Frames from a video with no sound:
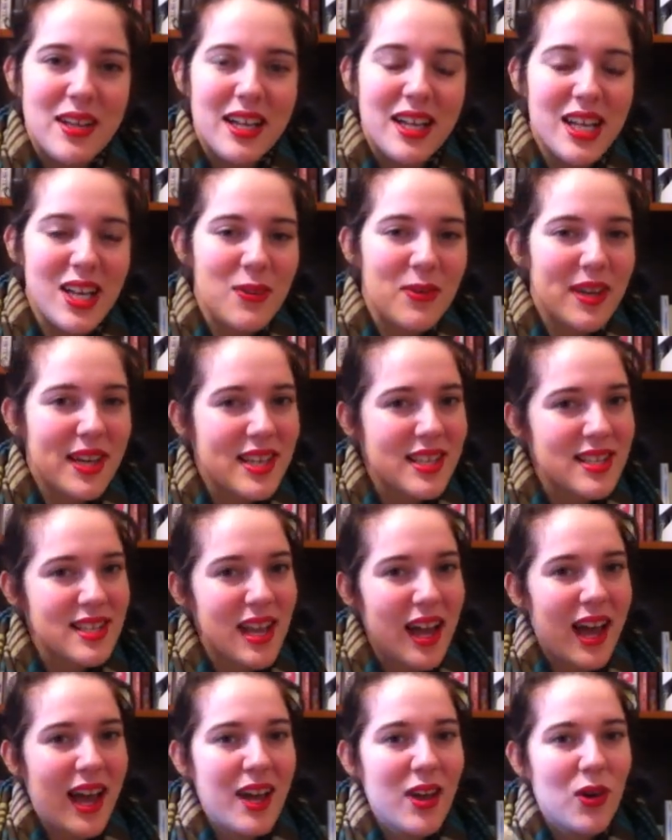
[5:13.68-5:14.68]

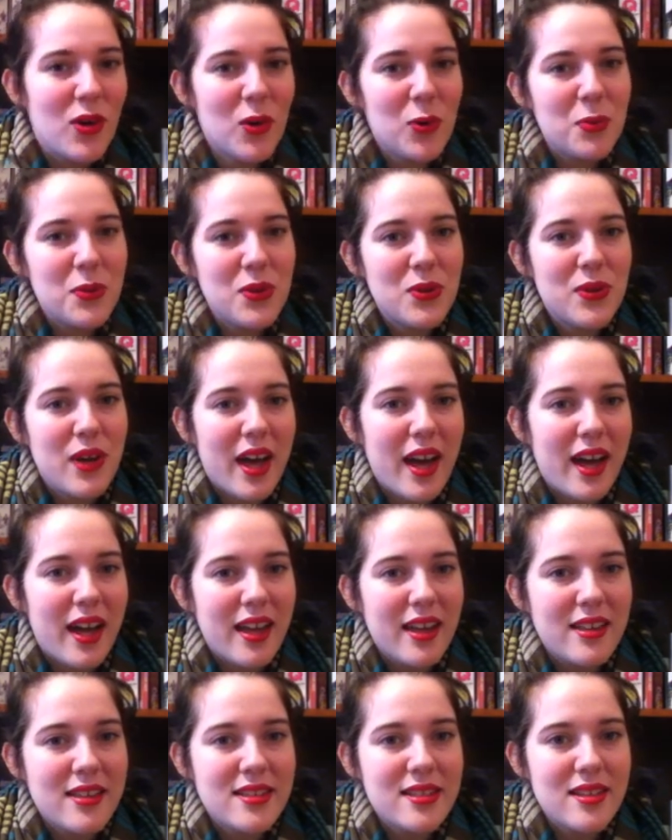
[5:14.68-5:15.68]
Anyways, I hope you
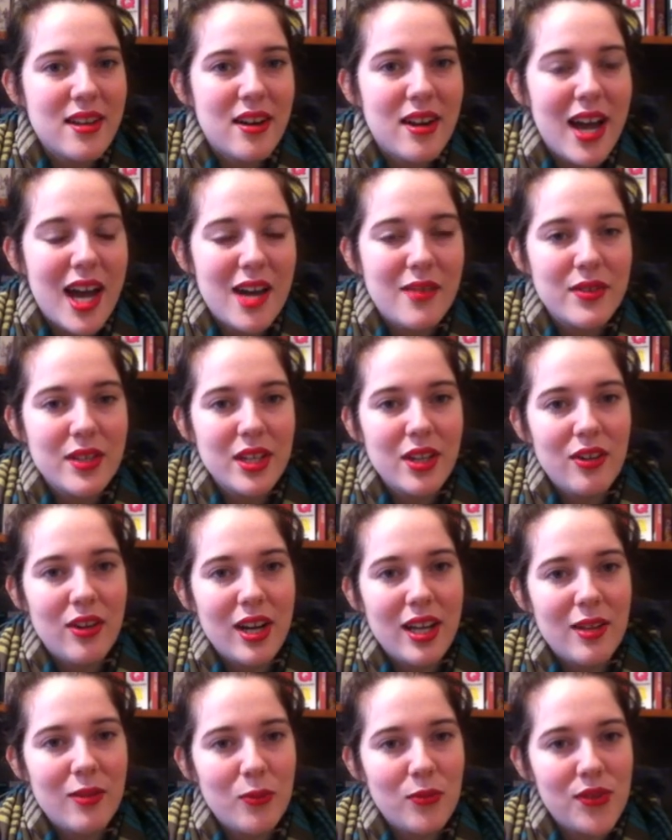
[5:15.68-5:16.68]
guys are having a
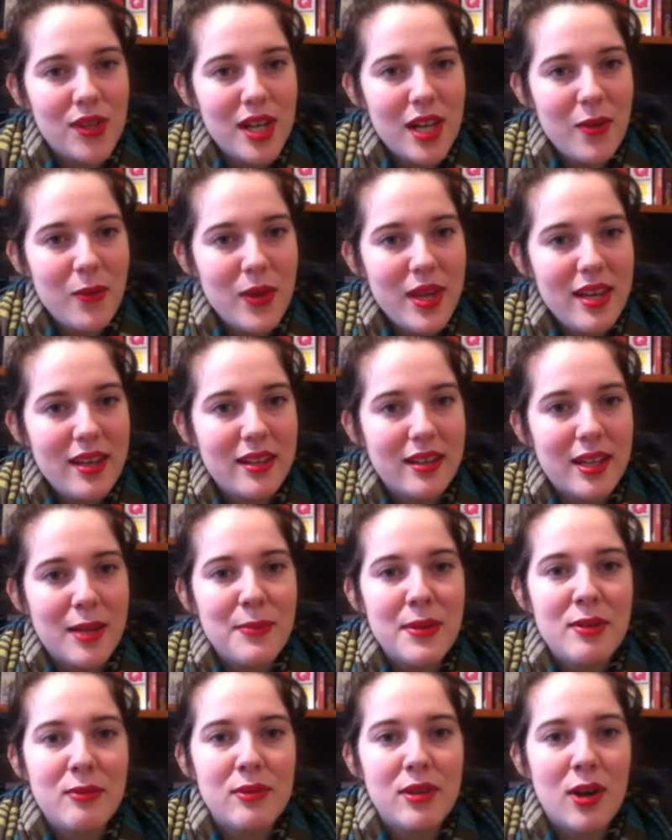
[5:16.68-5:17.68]
great reading week.
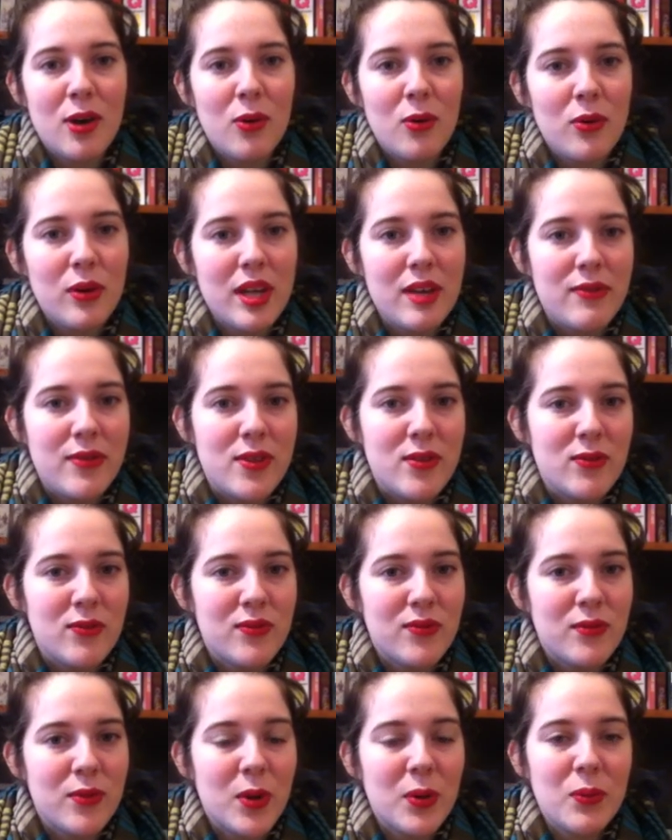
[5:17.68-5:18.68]
Let me know if
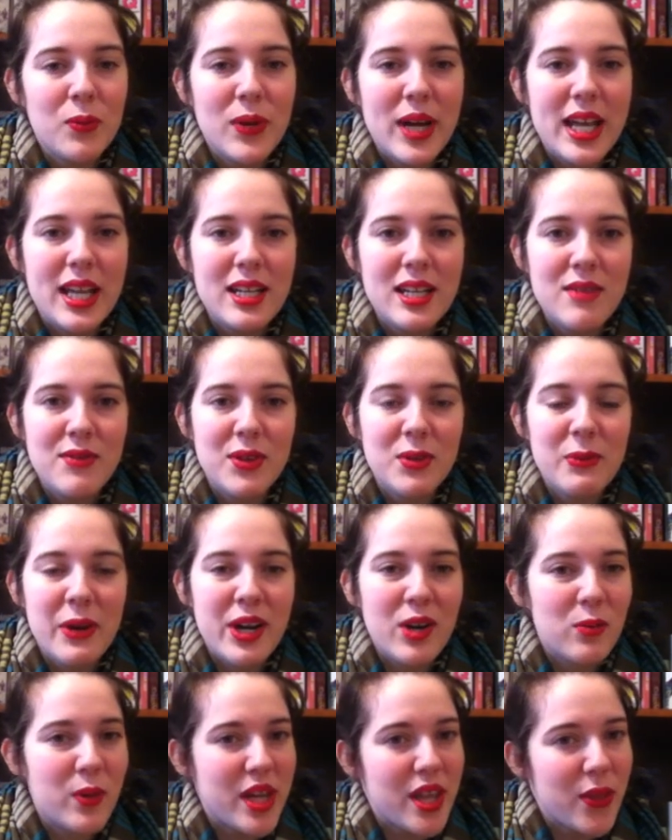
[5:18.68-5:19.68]
you've read
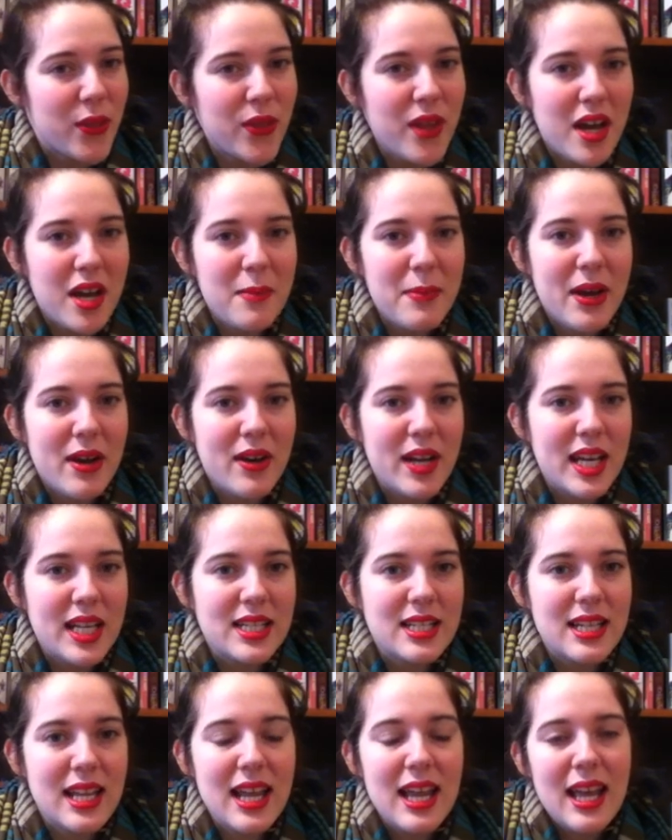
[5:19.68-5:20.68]
Neverwhere, what you thought about
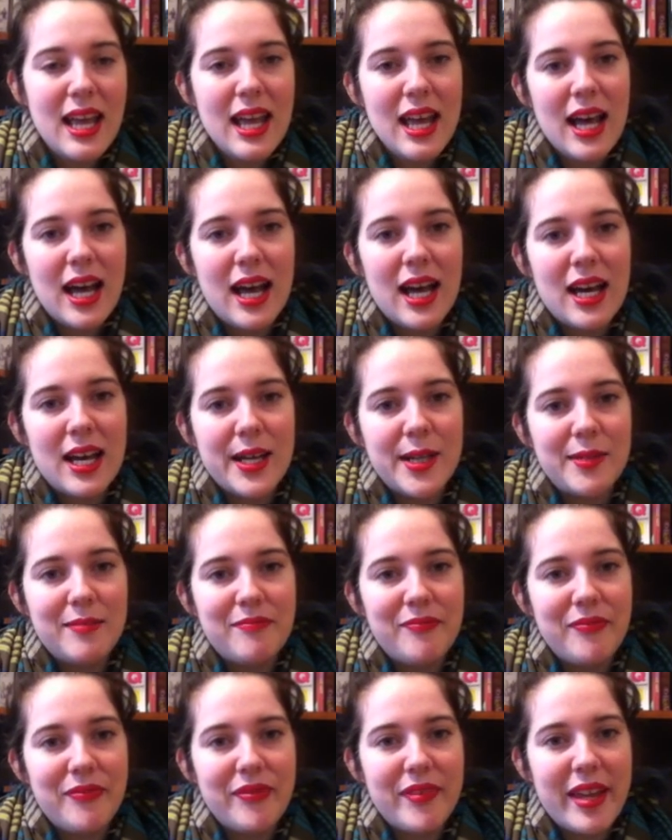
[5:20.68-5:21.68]
it,
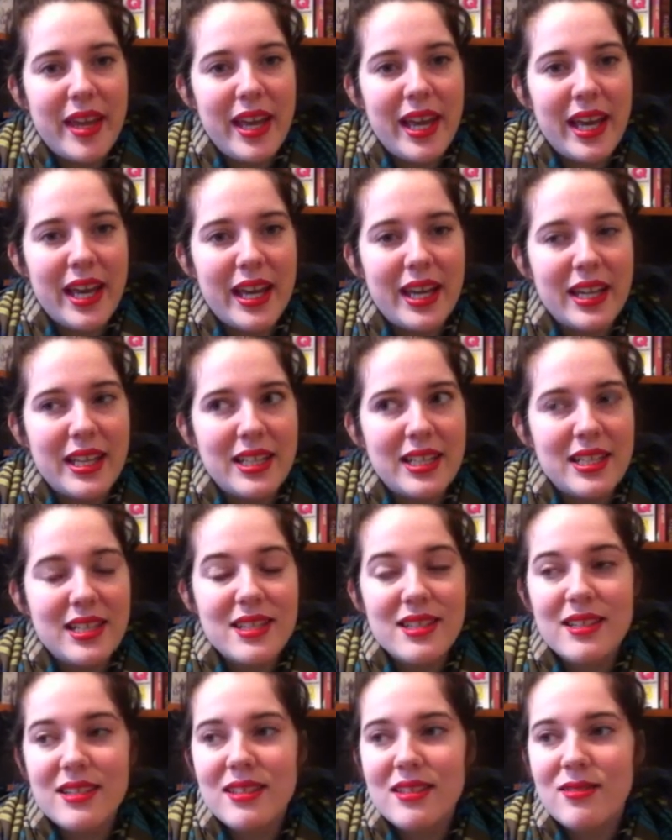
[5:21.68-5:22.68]

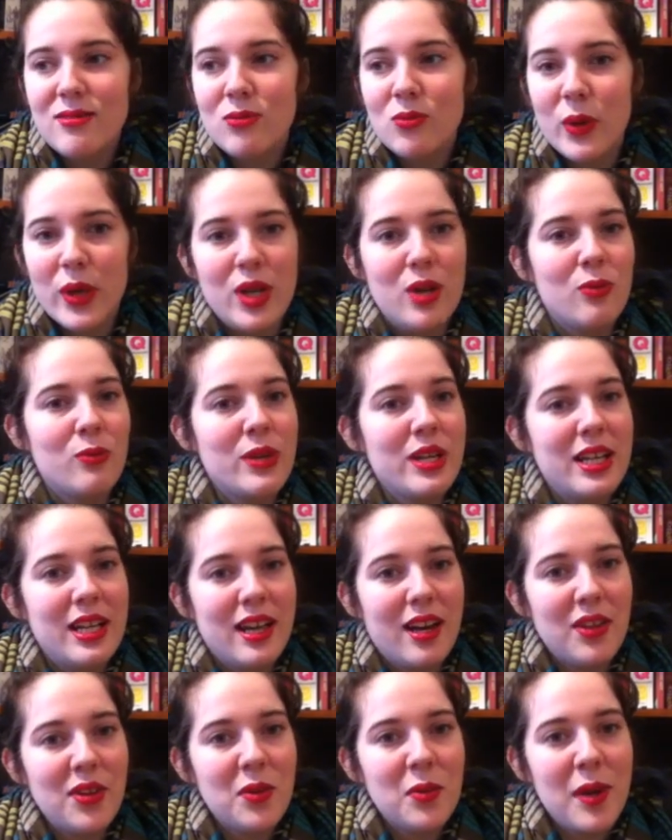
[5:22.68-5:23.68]
and what you're
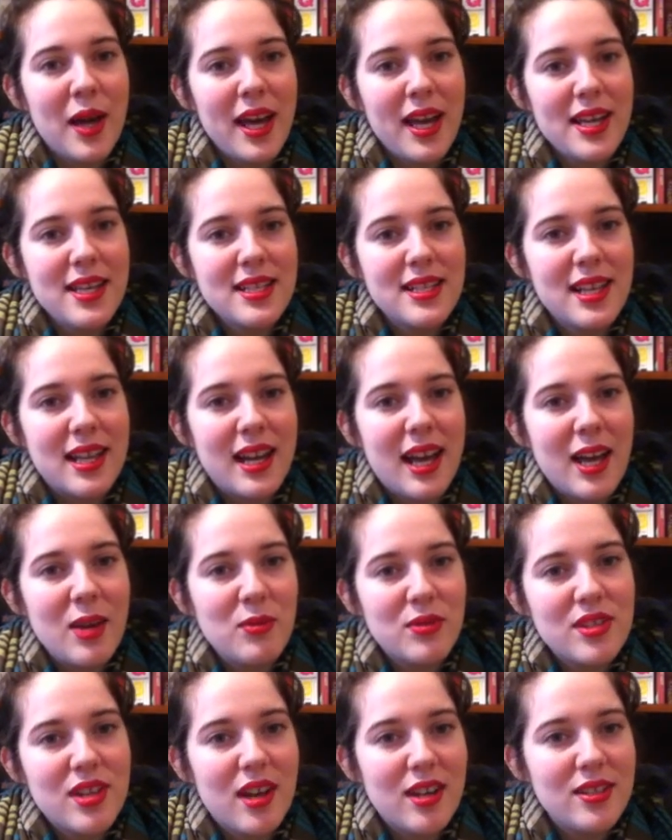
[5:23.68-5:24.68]
reading otherwise, and
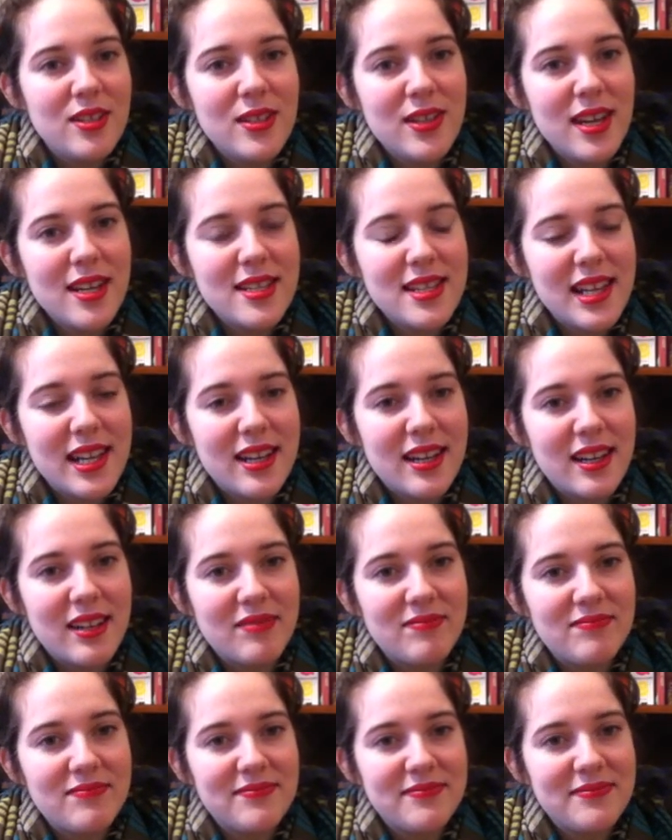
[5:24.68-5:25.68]
I will talk to you guys
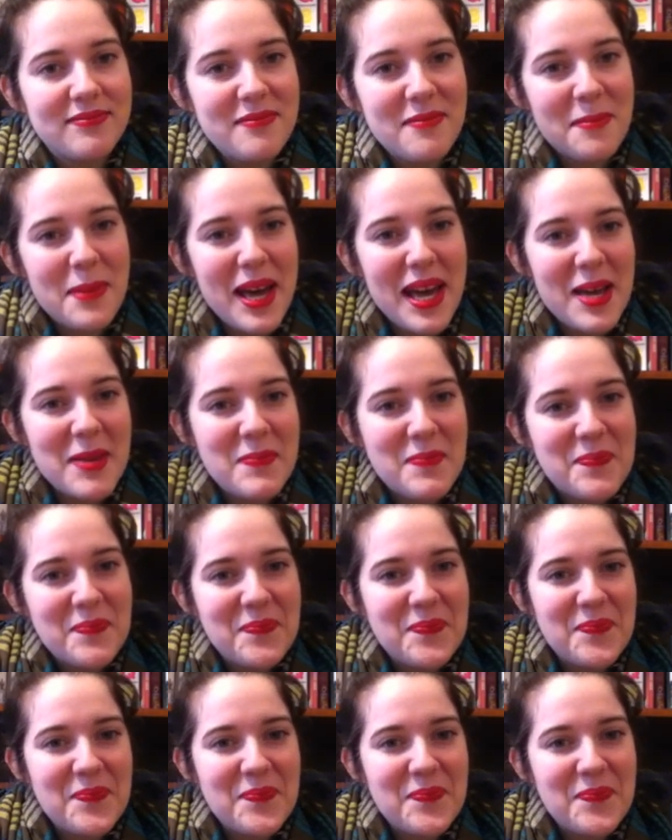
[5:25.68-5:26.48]
later. Bye!